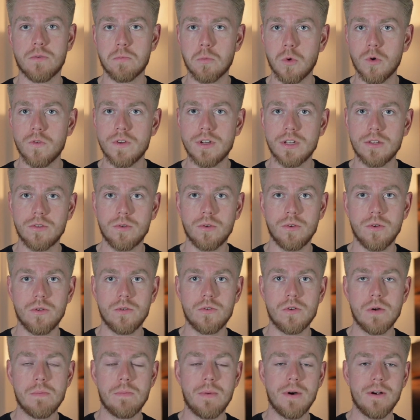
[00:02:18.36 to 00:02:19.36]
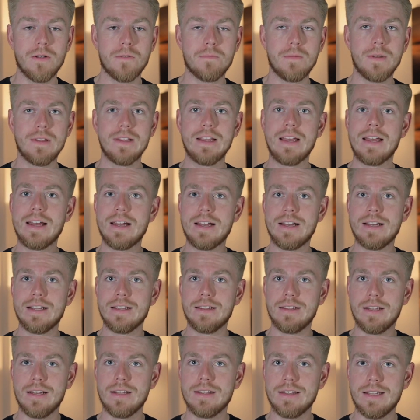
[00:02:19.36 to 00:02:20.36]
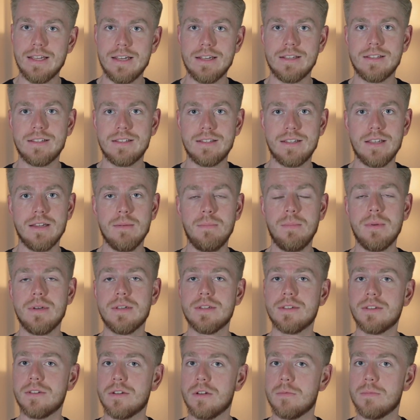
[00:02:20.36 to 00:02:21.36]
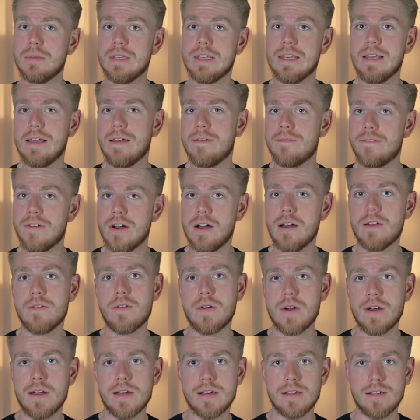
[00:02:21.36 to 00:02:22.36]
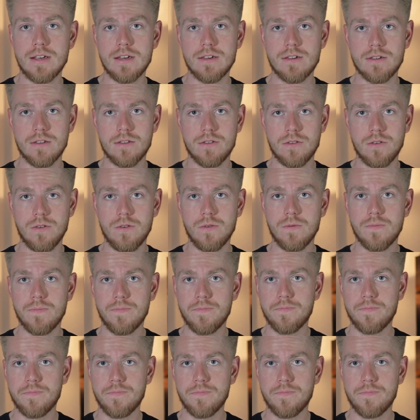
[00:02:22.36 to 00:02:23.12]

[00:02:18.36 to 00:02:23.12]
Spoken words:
moving to your new apartment, then this tip is going to be very, very essential to you.